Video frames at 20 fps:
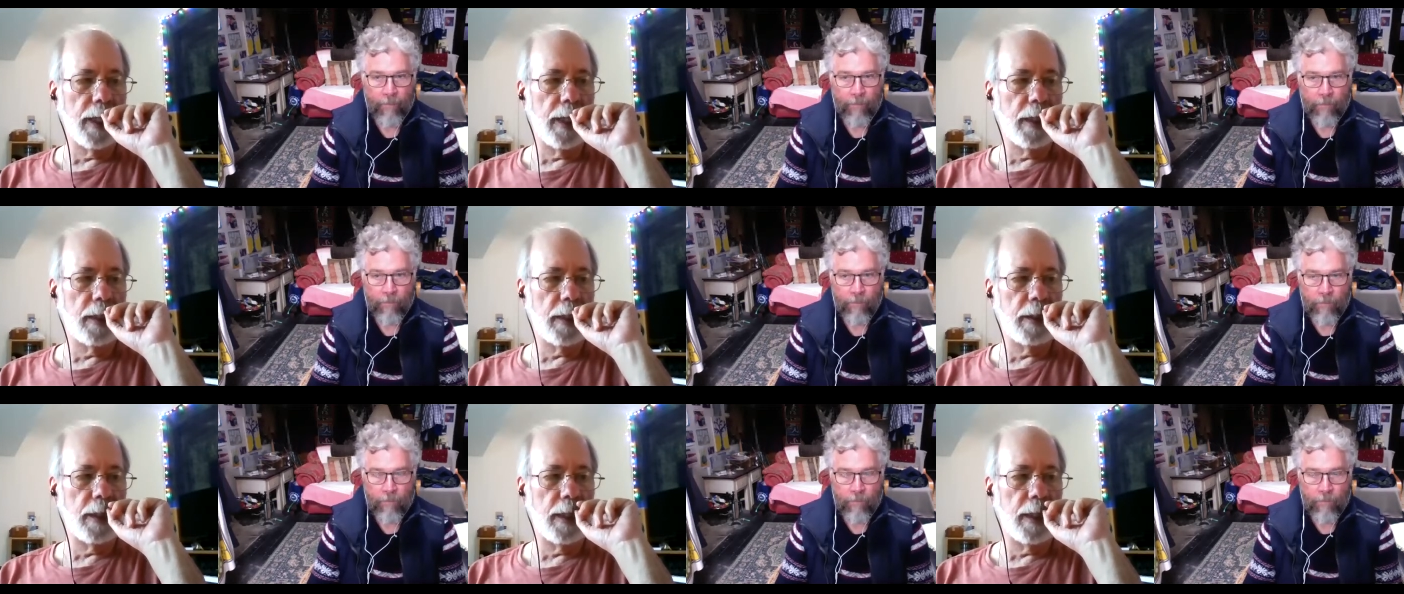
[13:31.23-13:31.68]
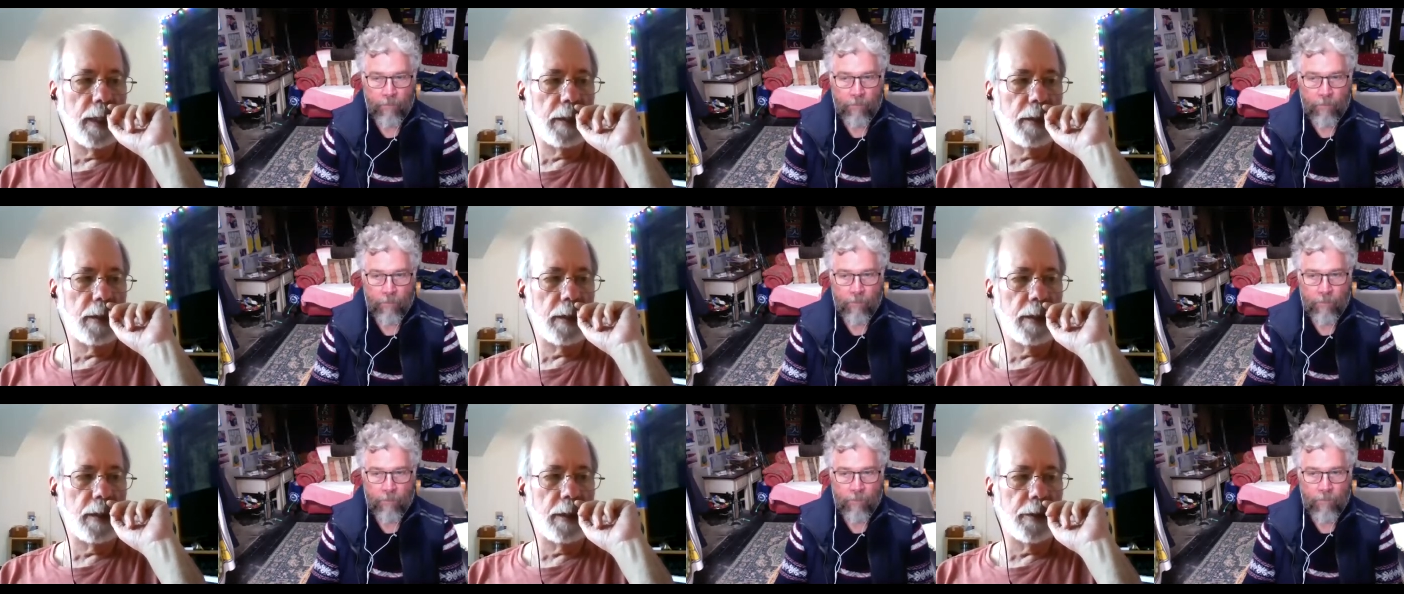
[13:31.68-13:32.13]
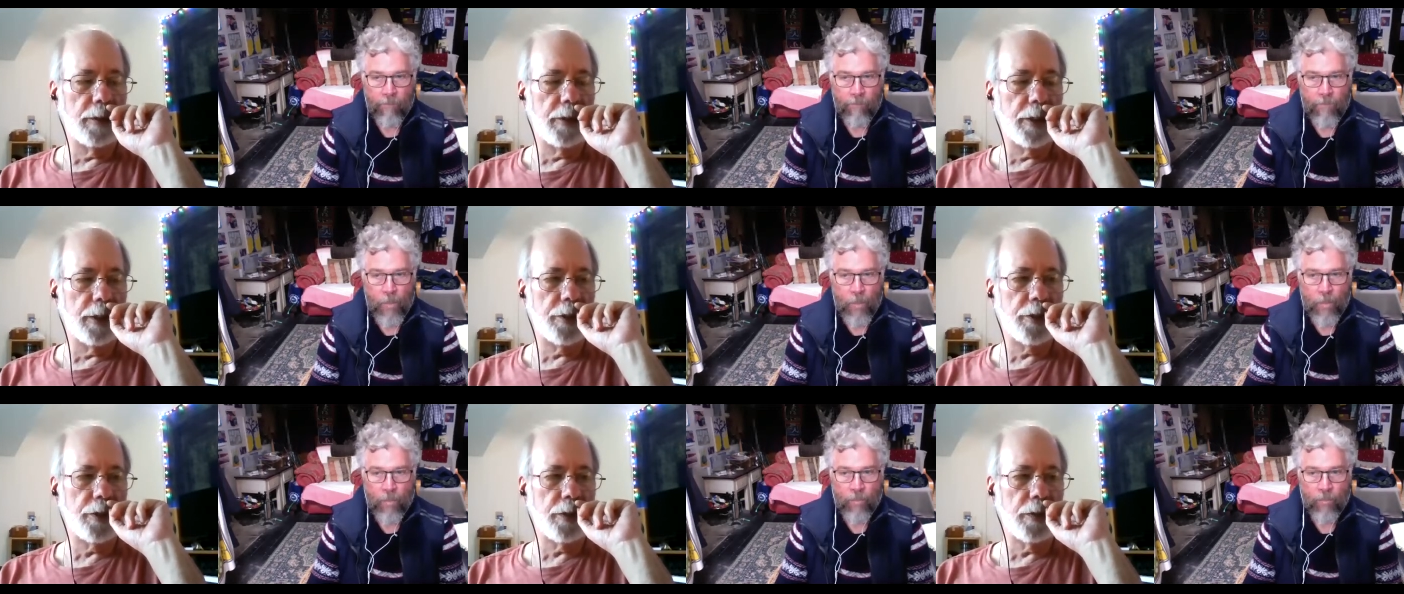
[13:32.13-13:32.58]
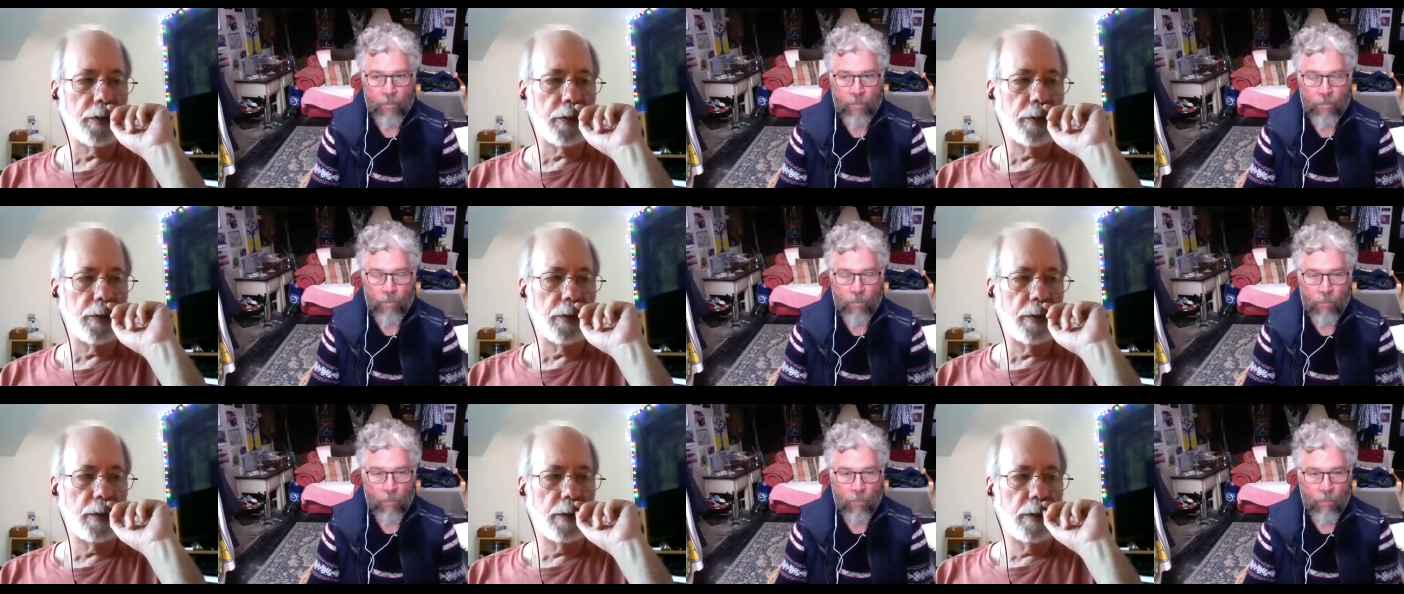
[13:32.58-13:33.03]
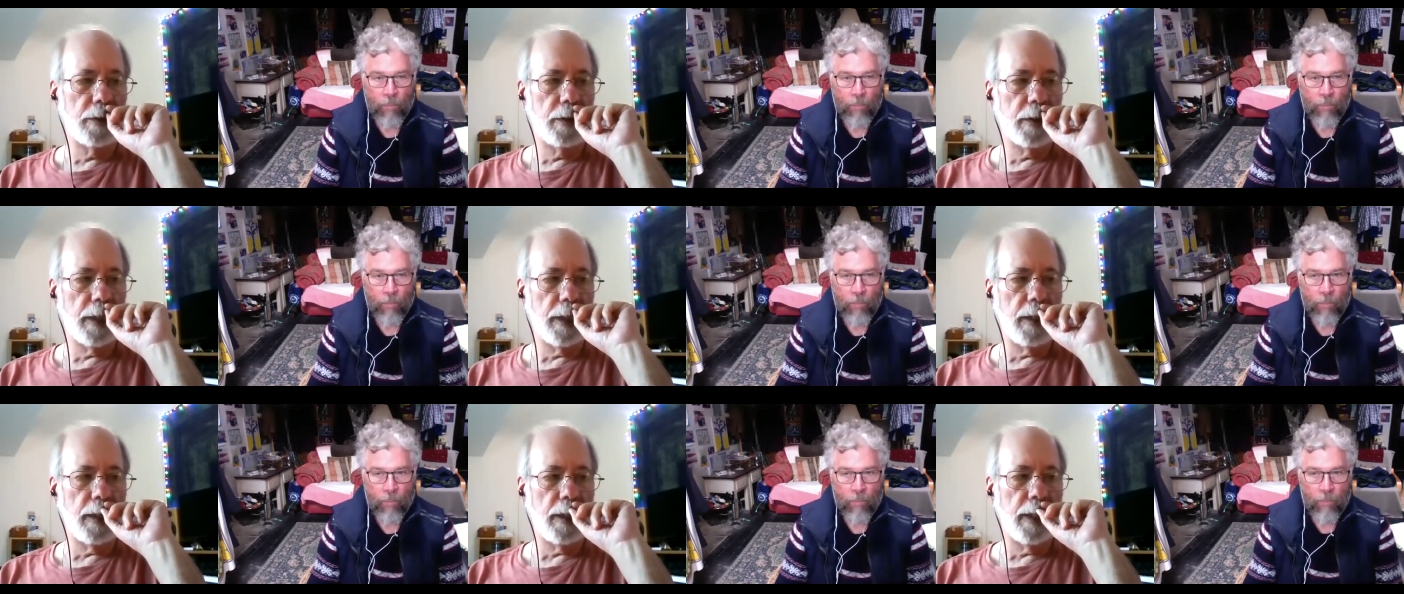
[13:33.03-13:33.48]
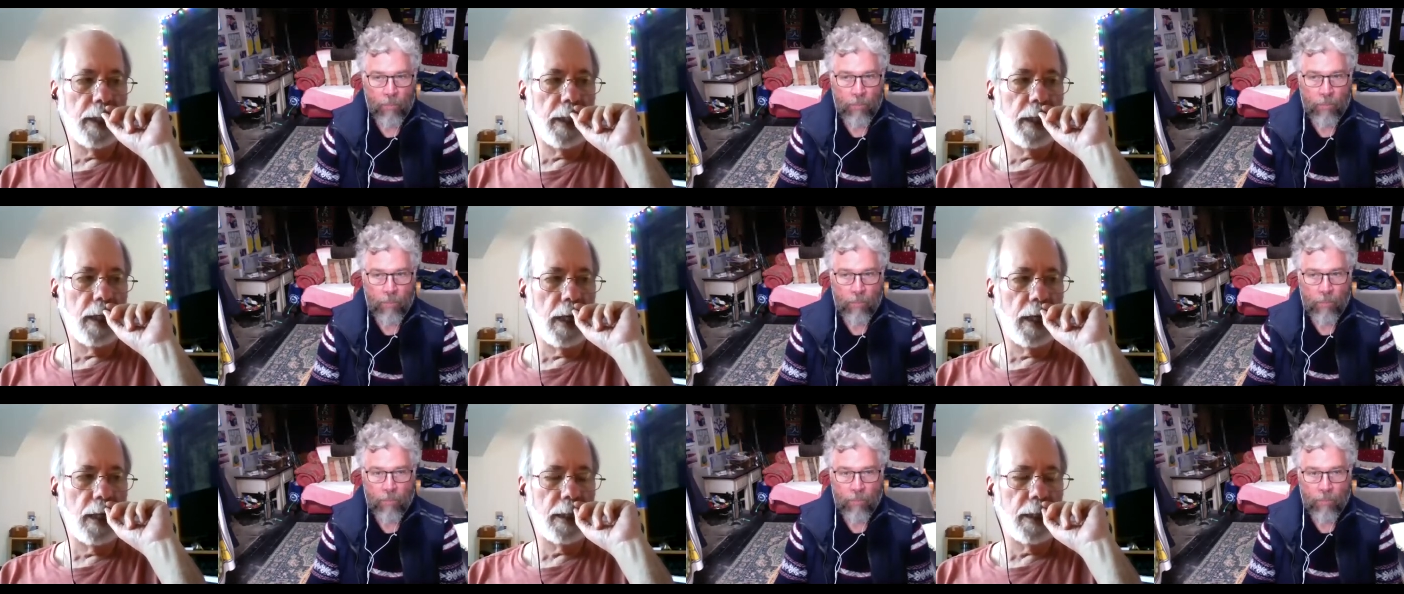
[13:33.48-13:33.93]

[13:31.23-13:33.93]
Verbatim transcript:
Speaker 1: And, and the digital AI